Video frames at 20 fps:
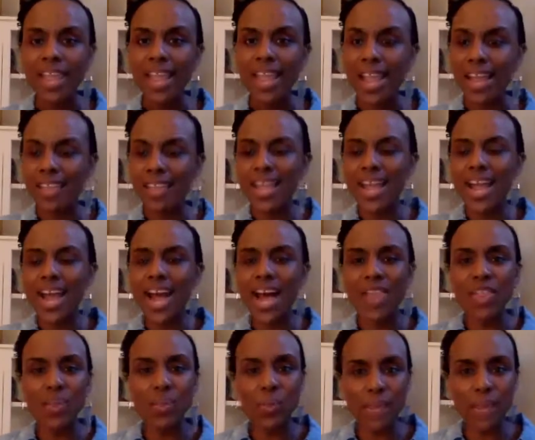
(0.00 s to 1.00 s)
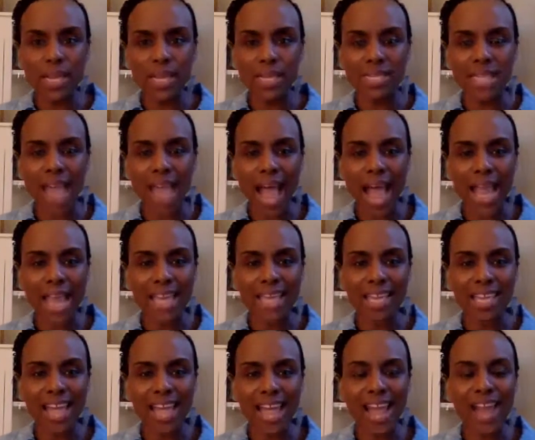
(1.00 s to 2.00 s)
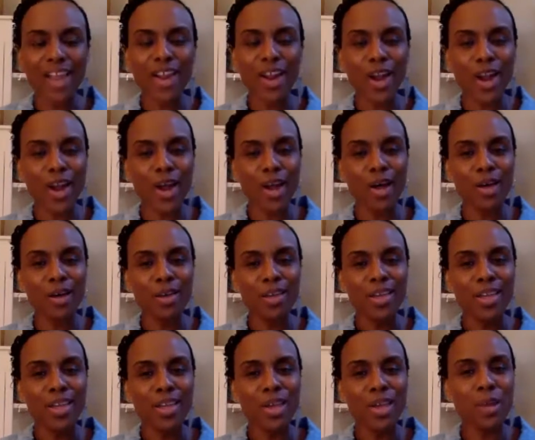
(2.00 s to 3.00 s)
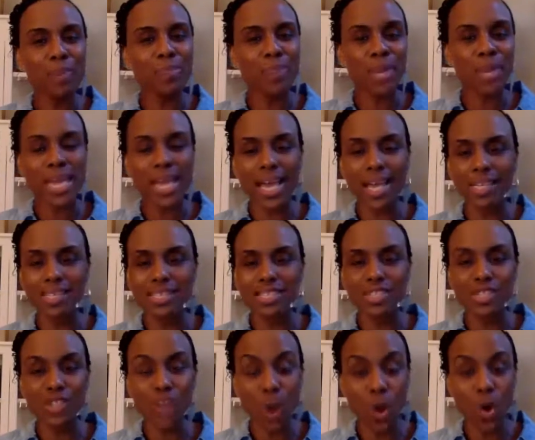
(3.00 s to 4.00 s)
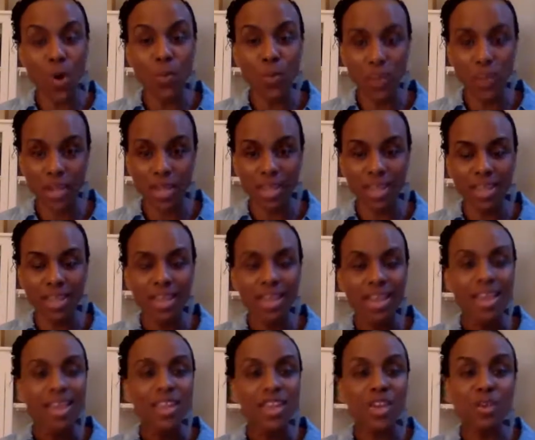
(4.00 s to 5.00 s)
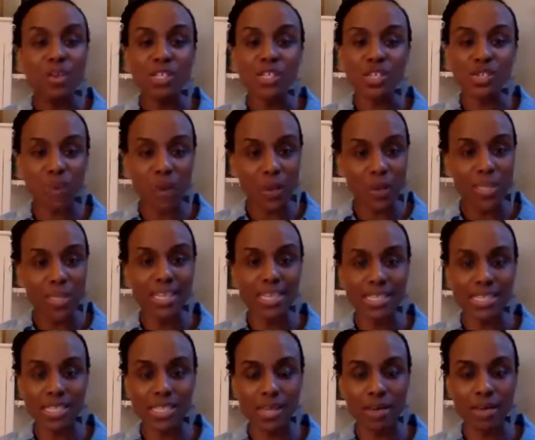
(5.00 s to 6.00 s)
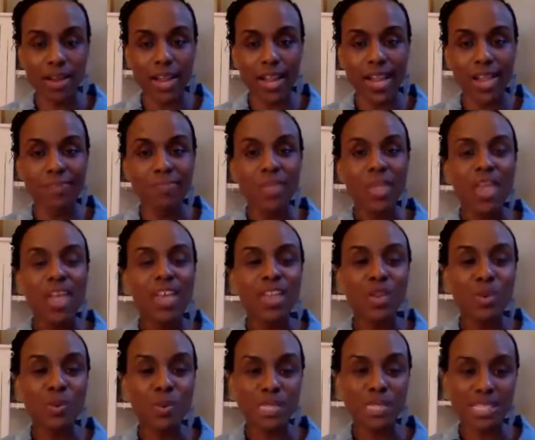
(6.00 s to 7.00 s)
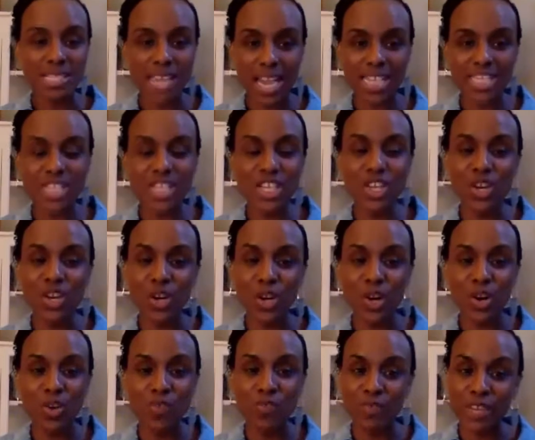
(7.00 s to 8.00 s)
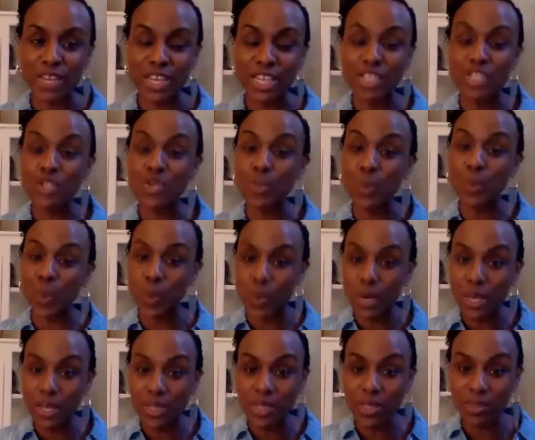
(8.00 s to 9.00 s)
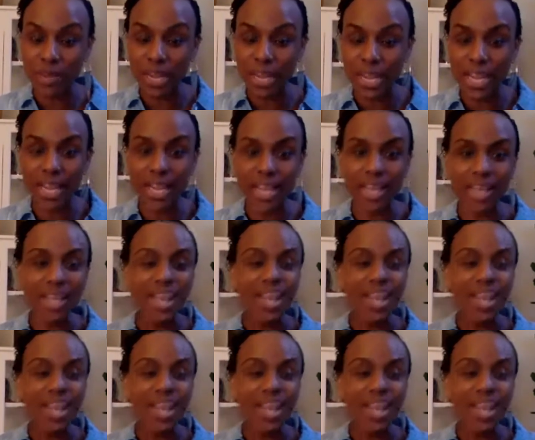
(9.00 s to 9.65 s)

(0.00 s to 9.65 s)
And there are other weeks that I can look like, girl, you BS this whole week. You were scrolling Instagram. You were texting your girlfriends. You were on a thread,